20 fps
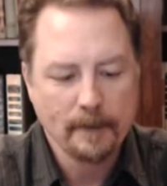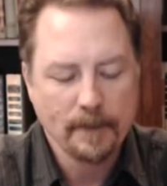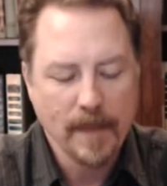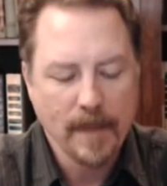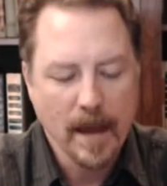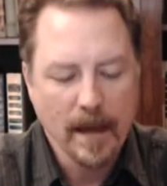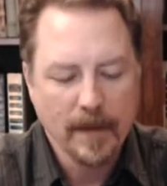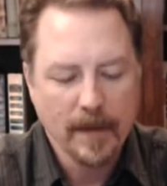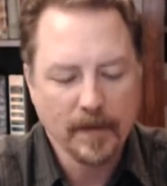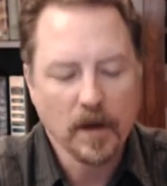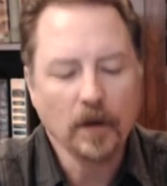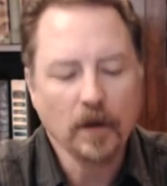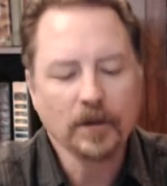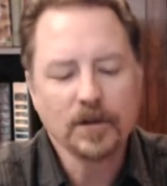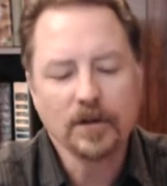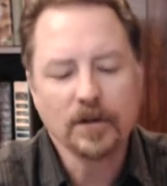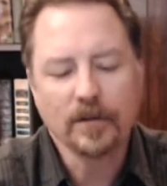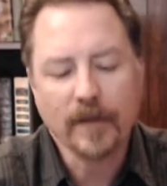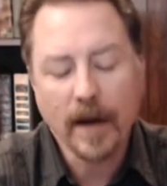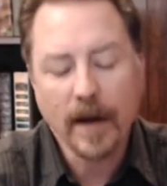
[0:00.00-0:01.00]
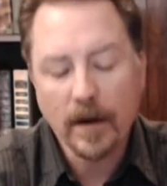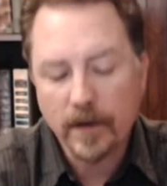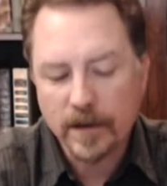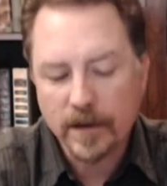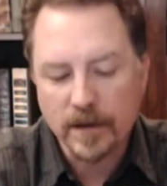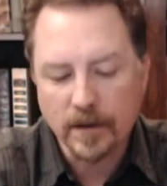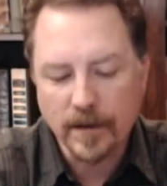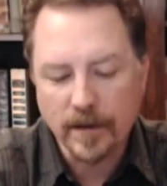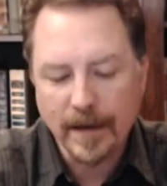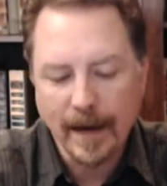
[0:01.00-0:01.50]
In the culture of
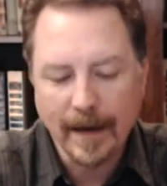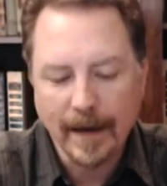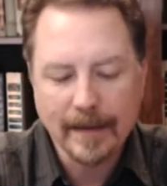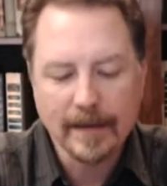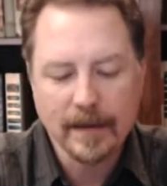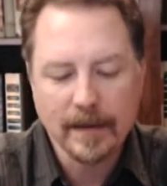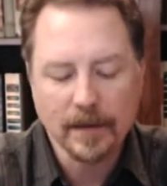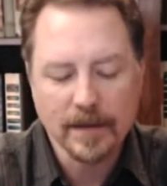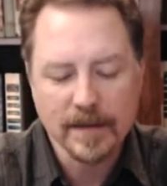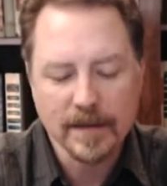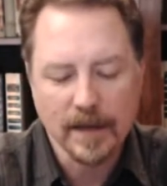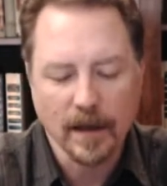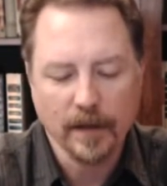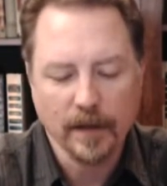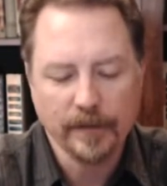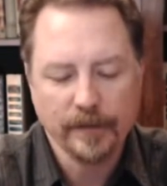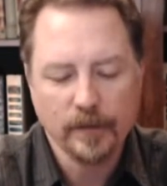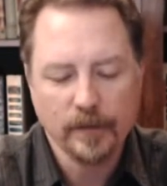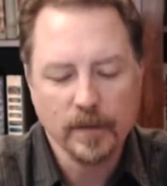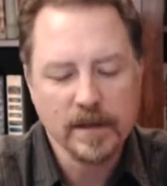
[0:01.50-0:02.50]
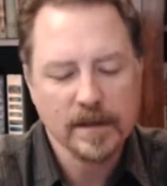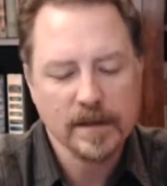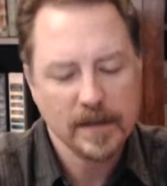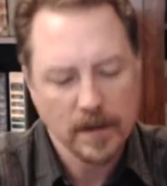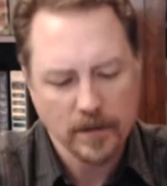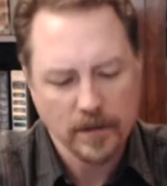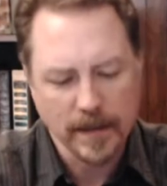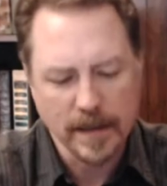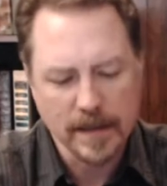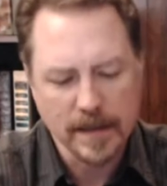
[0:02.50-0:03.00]
character, the ideal self was
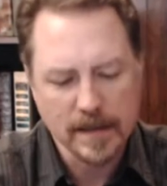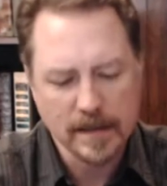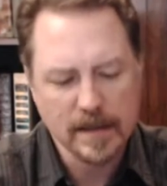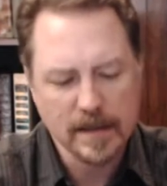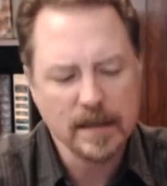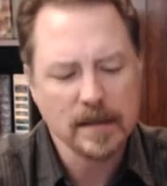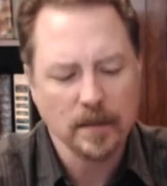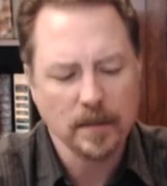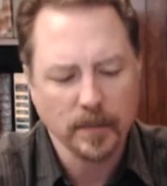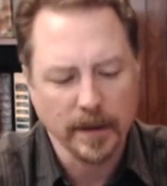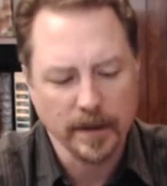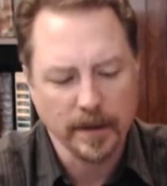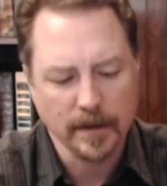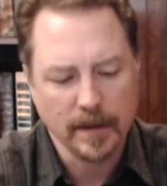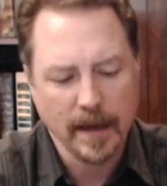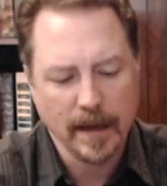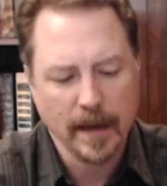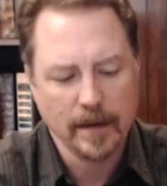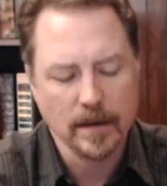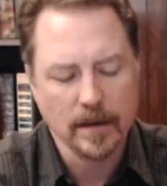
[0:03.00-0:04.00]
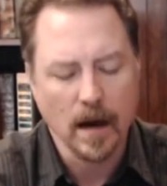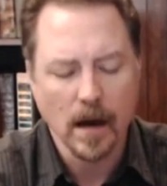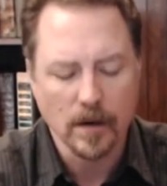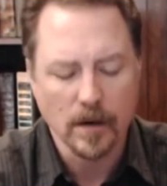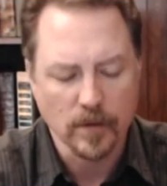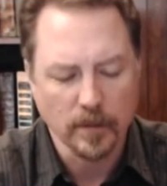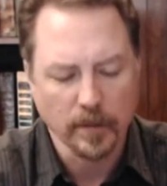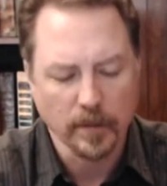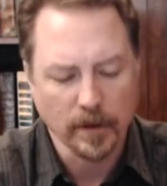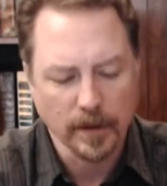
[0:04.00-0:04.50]
serious, disciplined, and
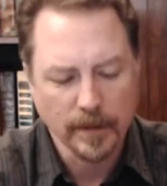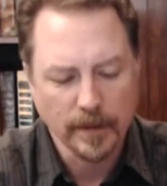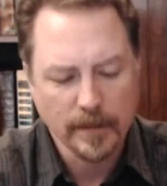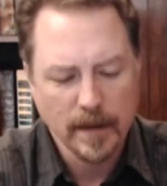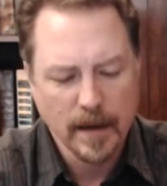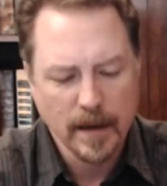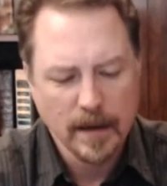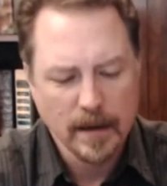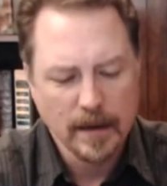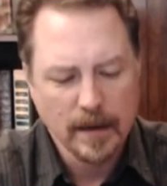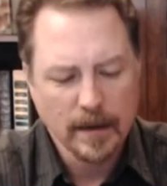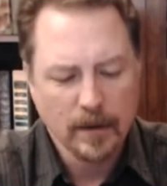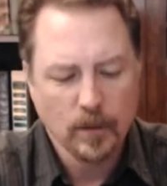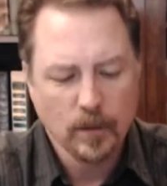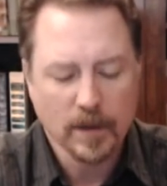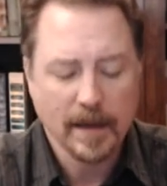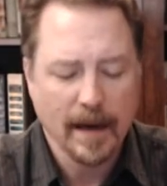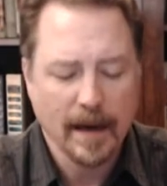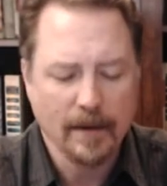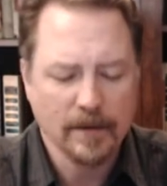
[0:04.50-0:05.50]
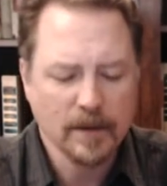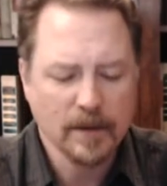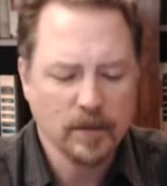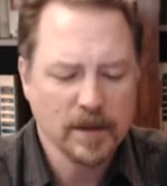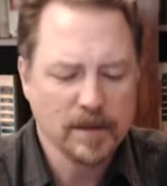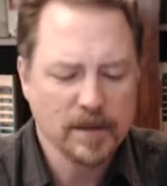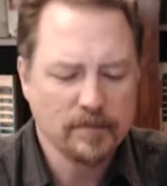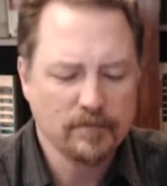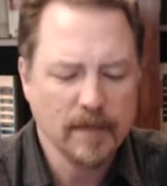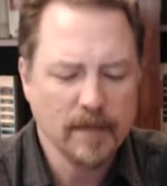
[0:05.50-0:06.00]
honorable. What counted
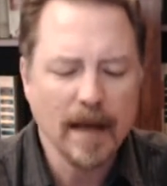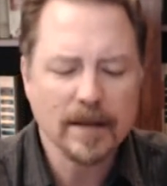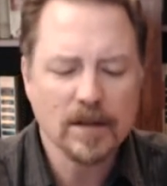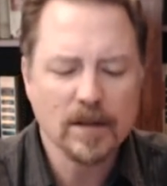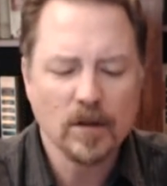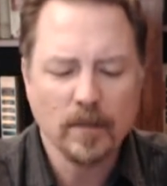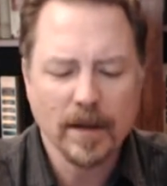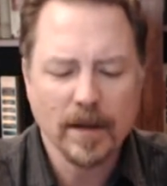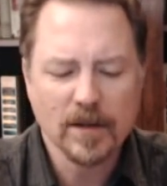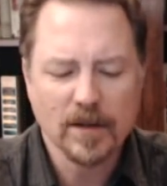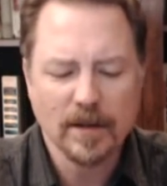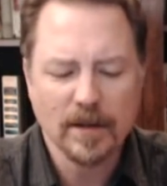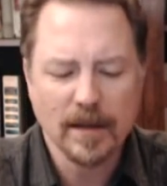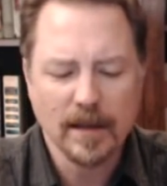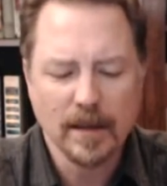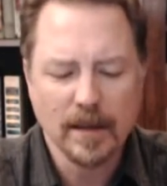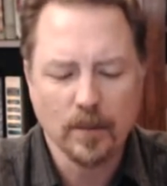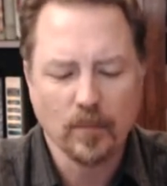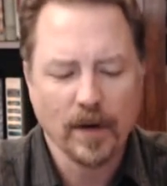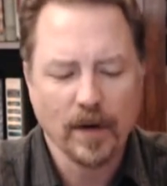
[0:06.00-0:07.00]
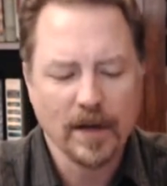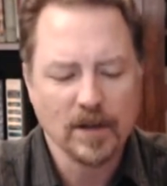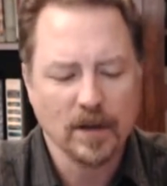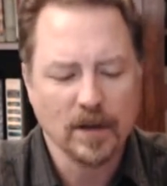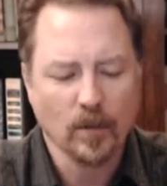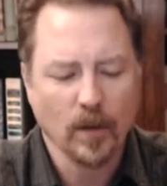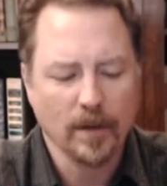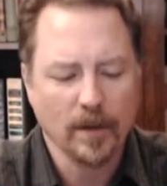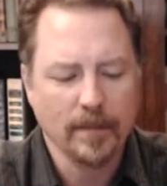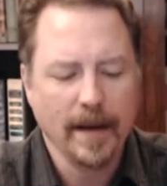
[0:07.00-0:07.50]
was not so much the
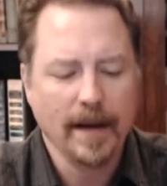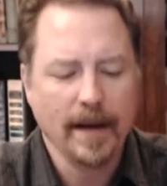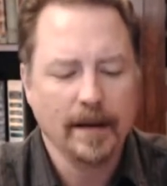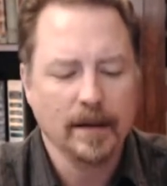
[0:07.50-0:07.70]
impression one made in